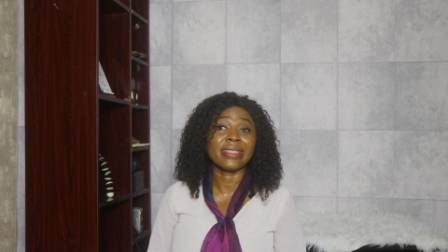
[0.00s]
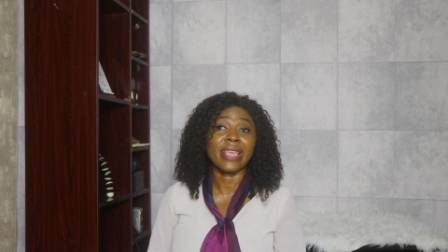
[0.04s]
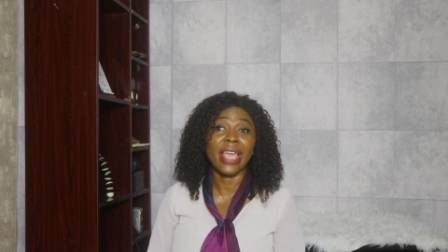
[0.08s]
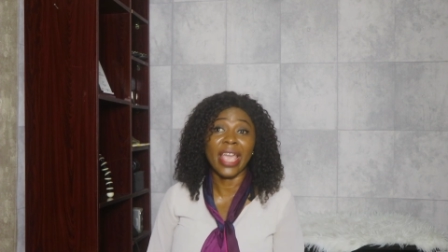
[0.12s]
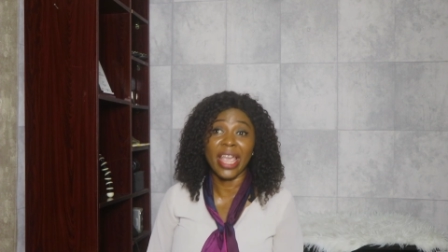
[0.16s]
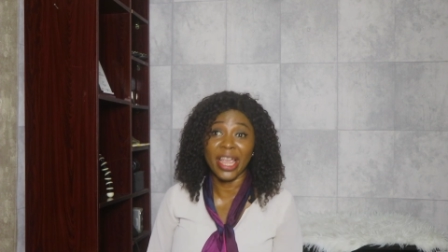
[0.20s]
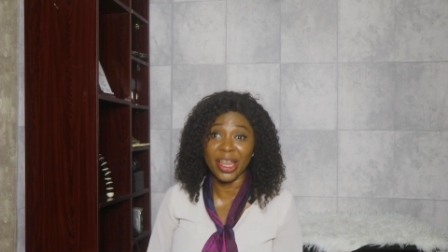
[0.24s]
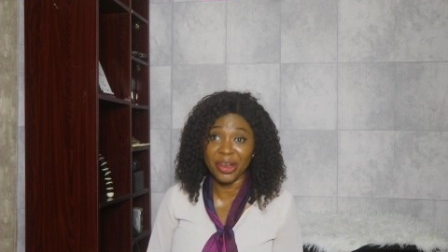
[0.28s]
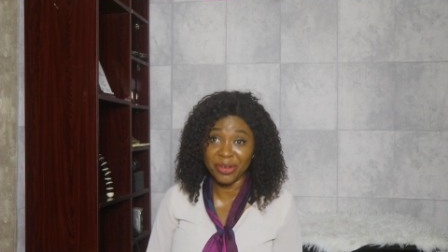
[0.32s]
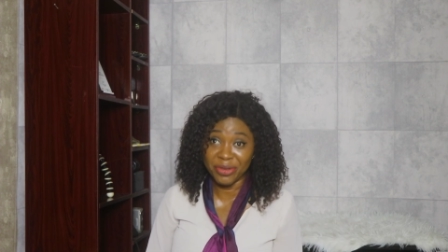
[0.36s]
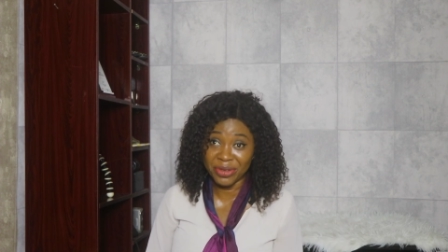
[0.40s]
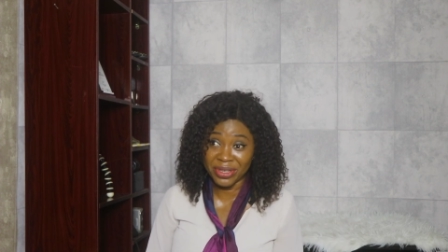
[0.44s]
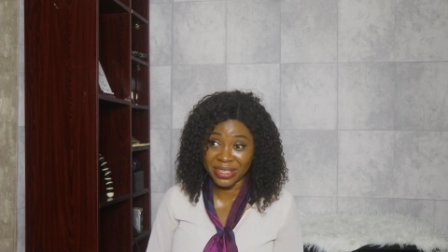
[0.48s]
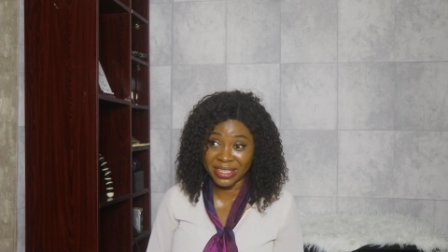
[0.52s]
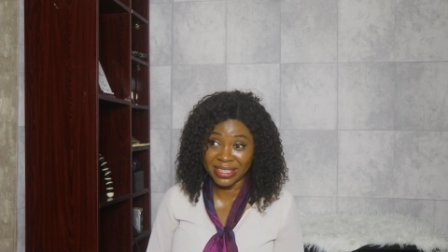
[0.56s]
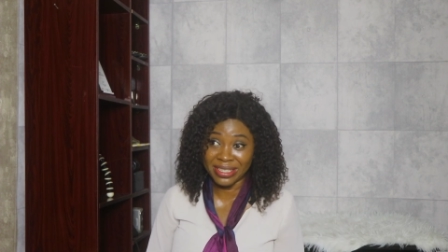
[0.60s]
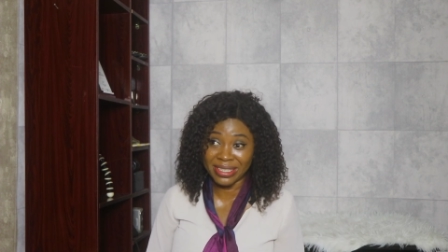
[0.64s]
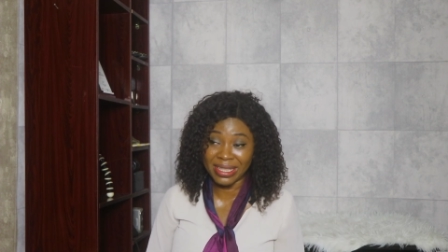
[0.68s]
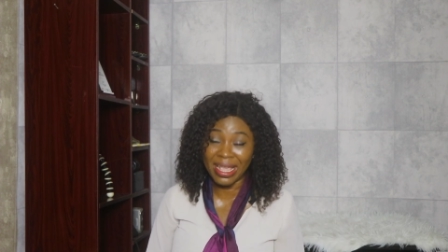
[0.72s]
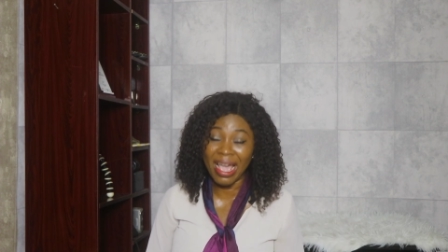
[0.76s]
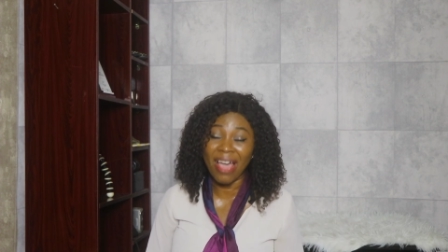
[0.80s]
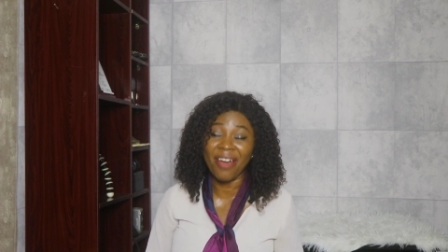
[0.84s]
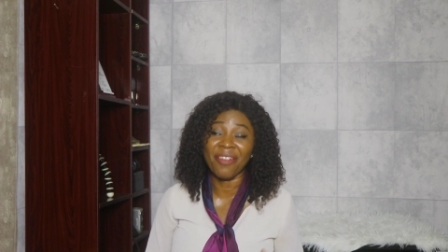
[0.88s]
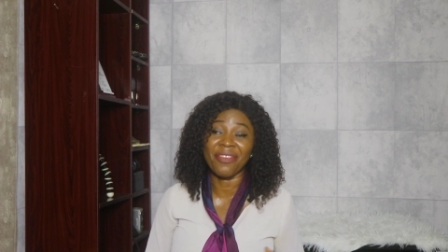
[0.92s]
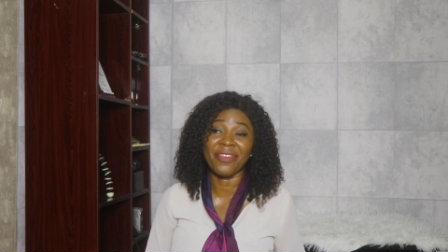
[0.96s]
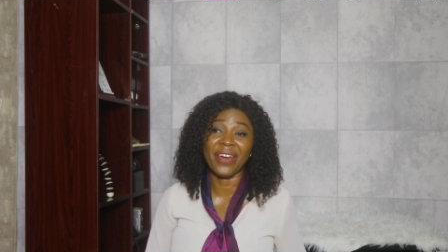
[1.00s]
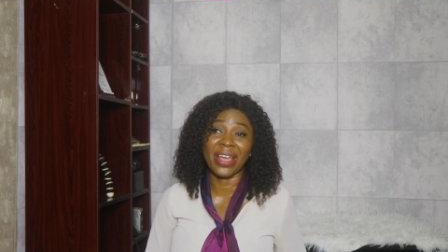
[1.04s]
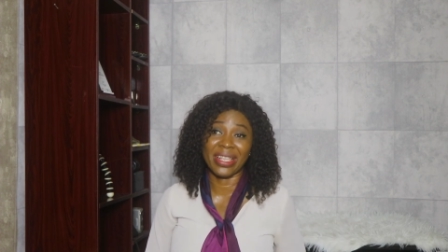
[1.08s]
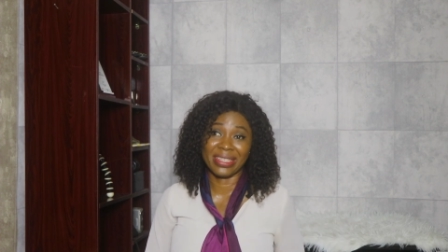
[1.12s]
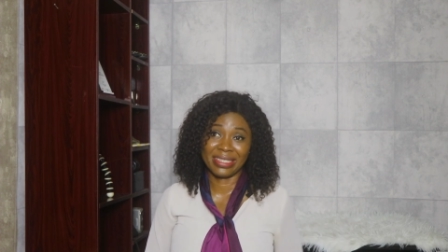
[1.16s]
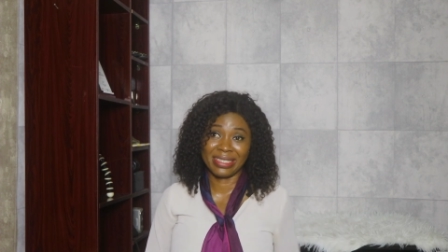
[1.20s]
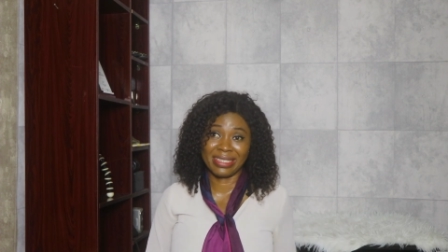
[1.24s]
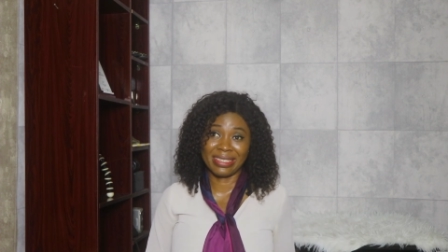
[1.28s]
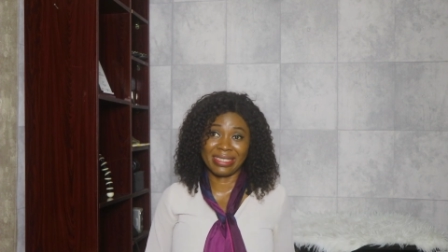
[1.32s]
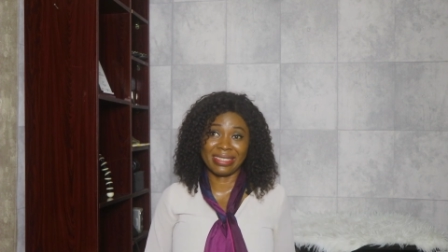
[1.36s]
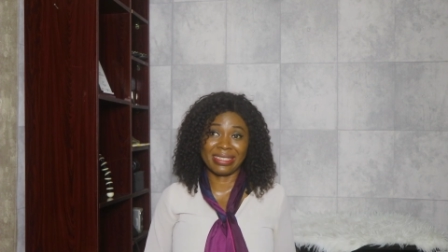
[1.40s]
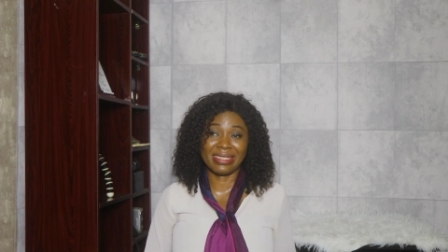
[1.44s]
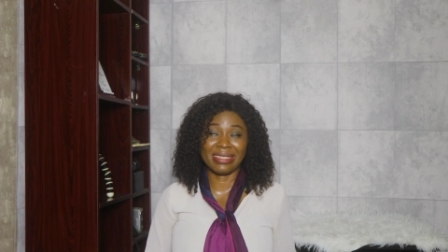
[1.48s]
Terry's
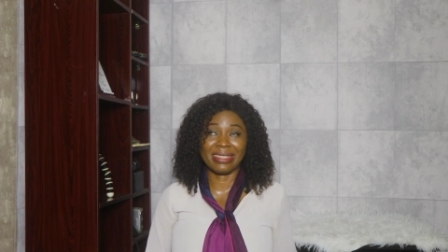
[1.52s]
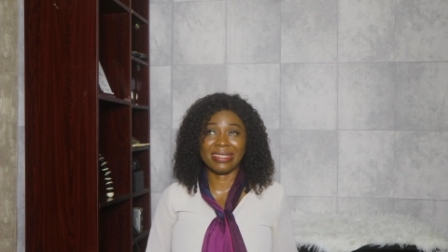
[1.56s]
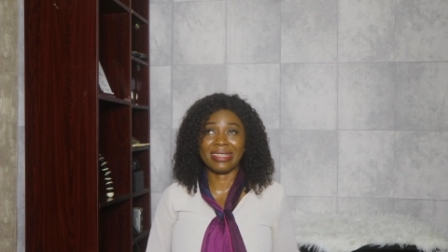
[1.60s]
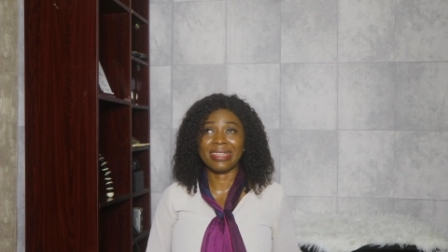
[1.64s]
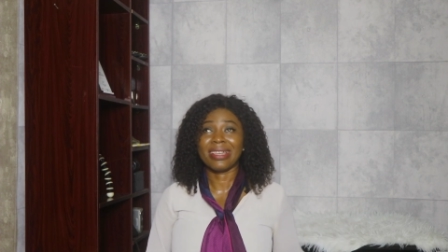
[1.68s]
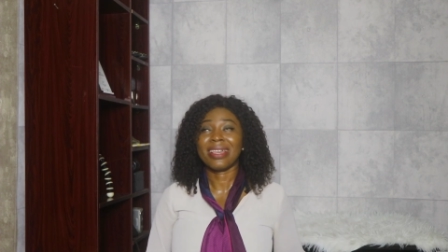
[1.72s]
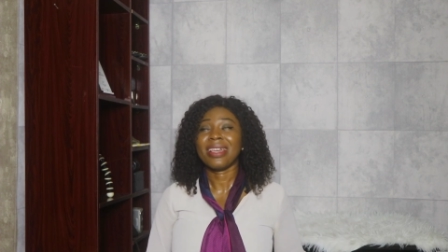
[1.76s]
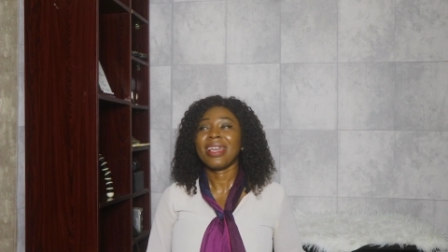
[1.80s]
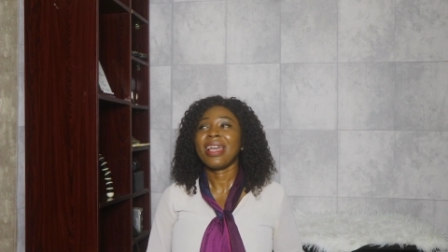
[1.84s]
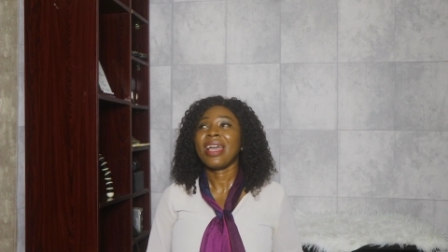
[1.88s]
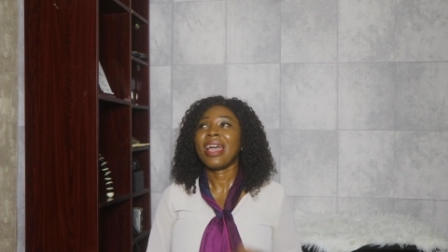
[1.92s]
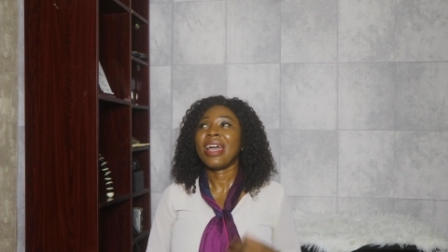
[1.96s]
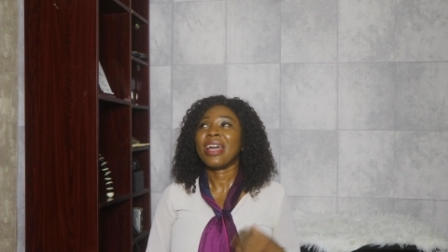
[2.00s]
fantasy.